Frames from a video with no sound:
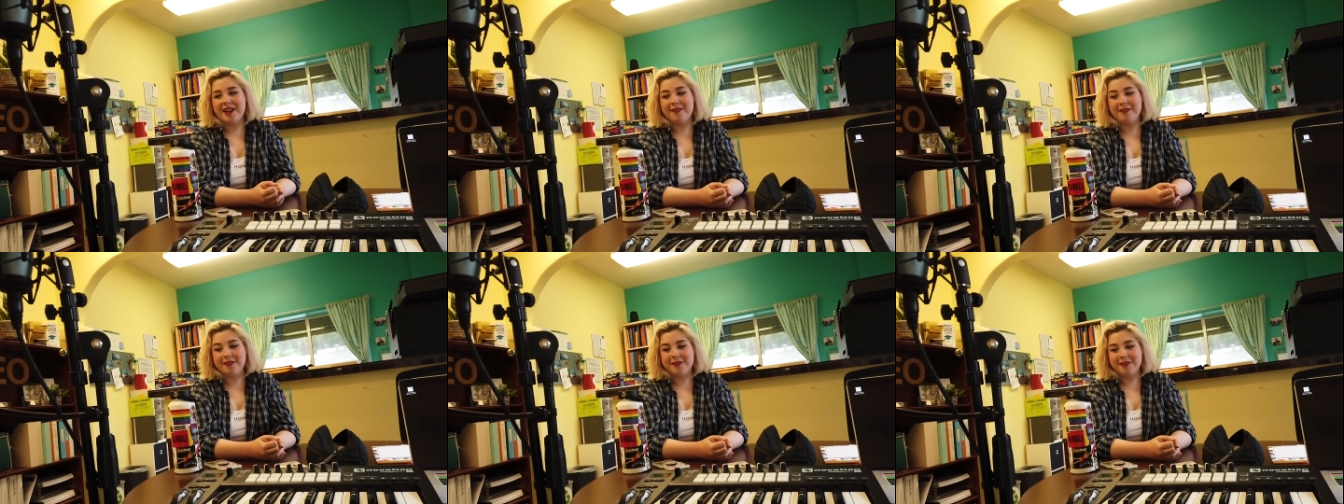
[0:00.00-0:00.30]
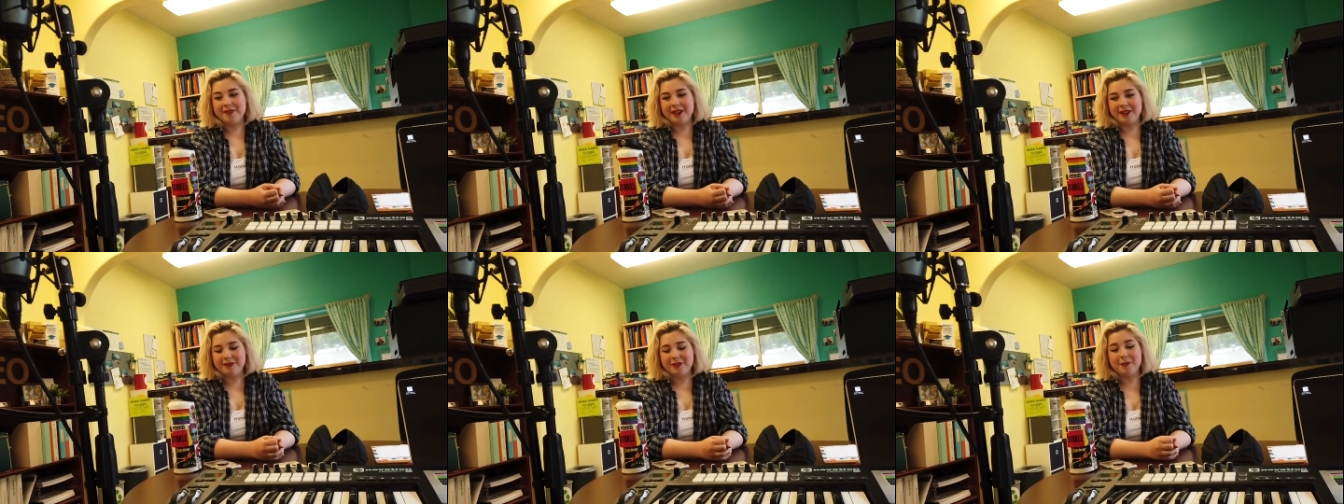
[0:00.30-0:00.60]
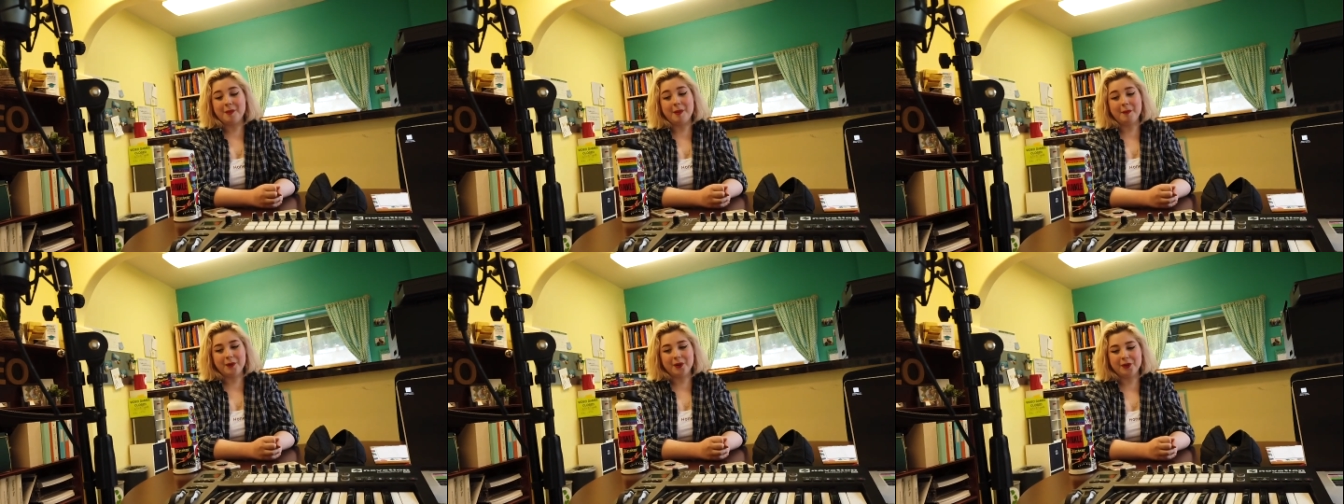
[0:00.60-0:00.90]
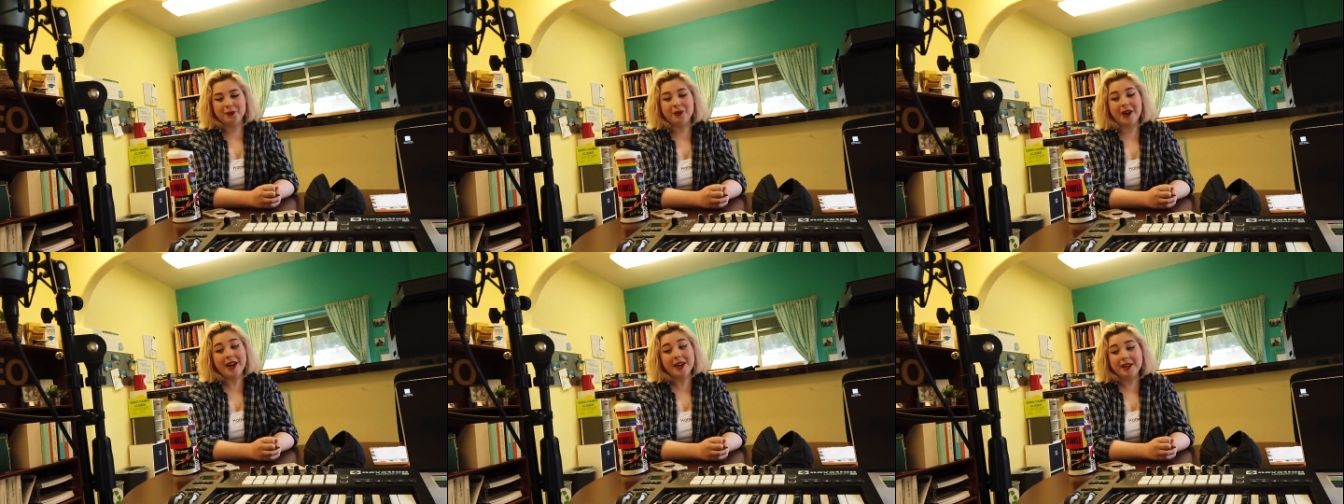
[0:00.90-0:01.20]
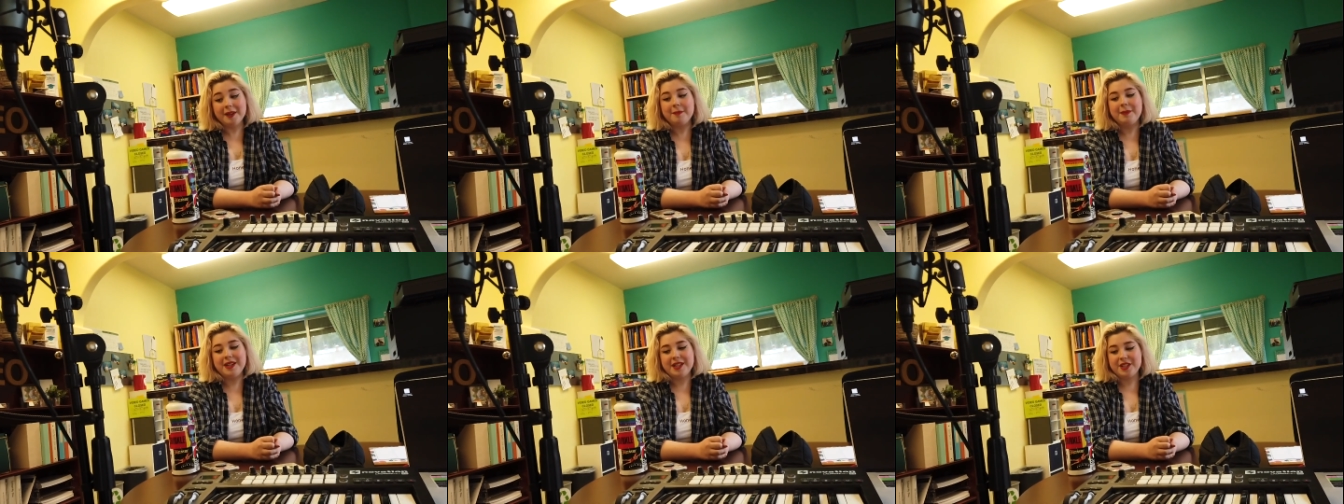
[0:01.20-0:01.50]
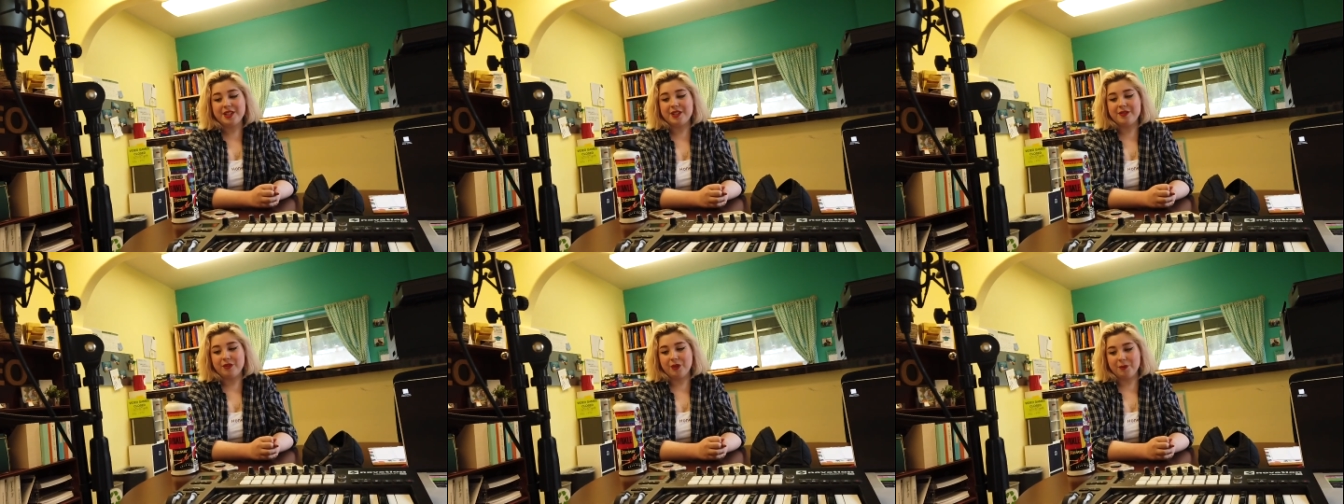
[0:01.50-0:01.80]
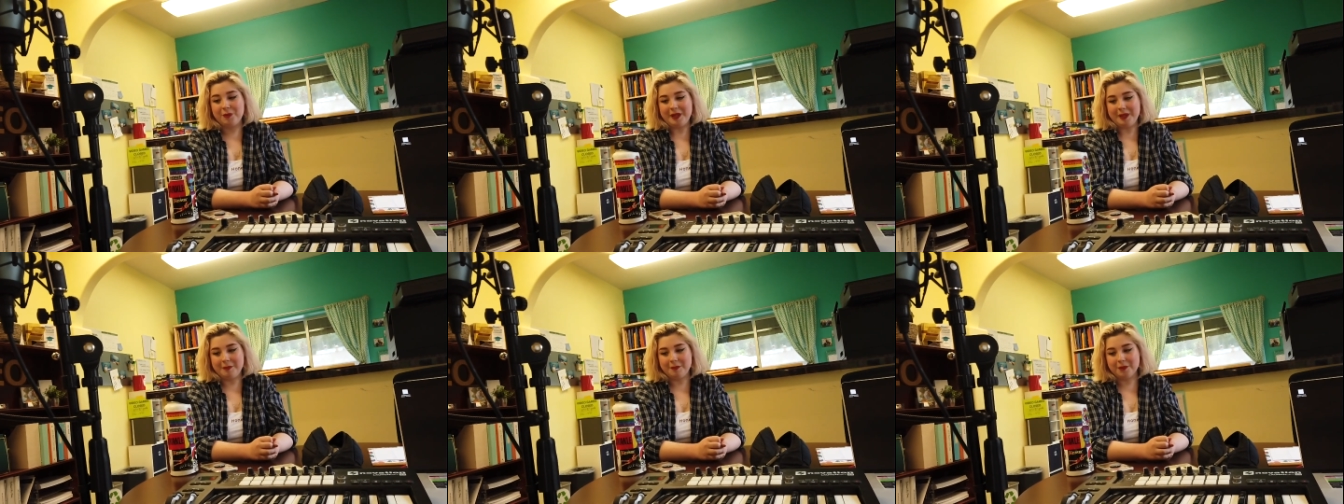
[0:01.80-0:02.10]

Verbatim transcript: And I would like remember writing pieces for